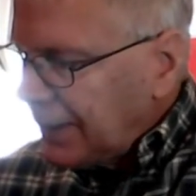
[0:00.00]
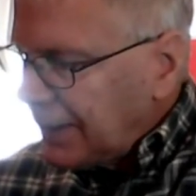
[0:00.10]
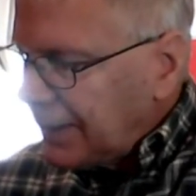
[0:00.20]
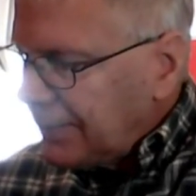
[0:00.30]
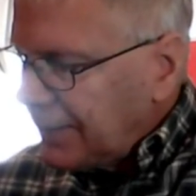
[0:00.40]

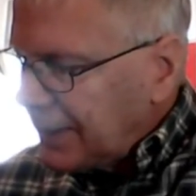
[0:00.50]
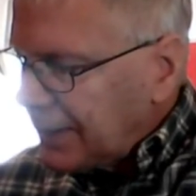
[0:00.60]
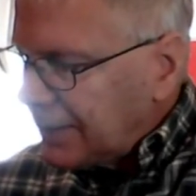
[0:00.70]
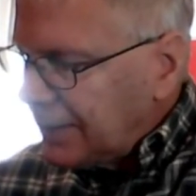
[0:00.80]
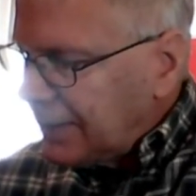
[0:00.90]
And then we
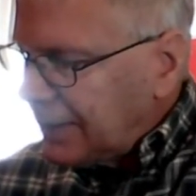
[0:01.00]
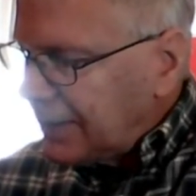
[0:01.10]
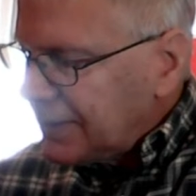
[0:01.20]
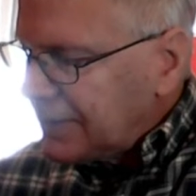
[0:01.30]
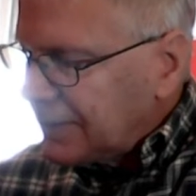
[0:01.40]
get to the
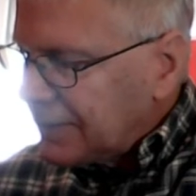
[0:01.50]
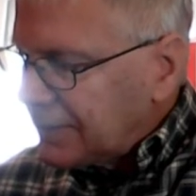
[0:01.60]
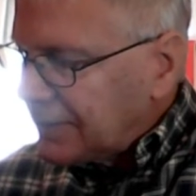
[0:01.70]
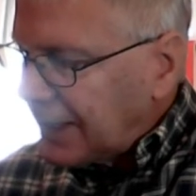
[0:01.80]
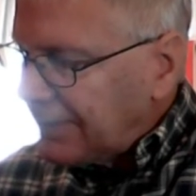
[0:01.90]
distance
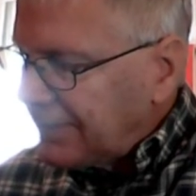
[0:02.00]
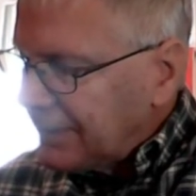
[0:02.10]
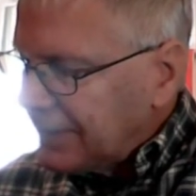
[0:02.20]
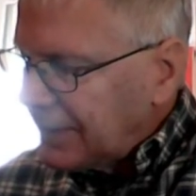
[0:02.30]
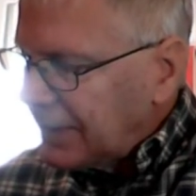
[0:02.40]

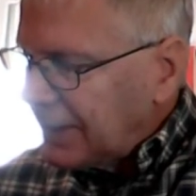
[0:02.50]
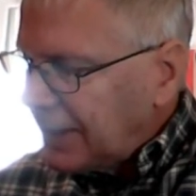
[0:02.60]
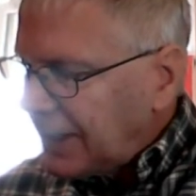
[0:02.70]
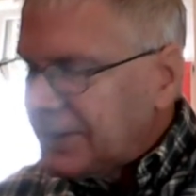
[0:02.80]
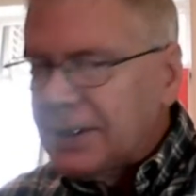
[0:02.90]
traveled in the
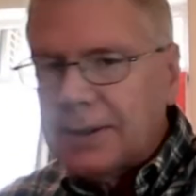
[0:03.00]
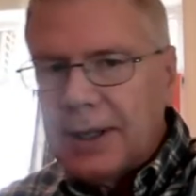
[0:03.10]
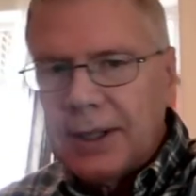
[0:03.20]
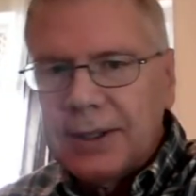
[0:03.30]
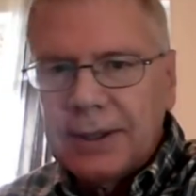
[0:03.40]
x
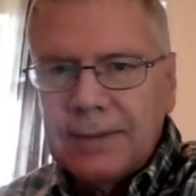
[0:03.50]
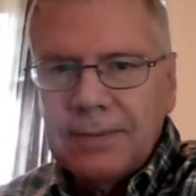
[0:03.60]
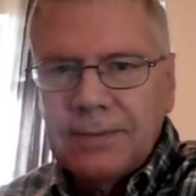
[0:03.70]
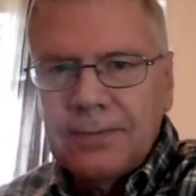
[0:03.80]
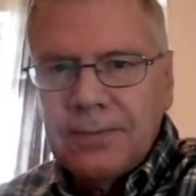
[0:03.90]

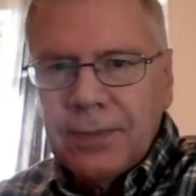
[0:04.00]
direction.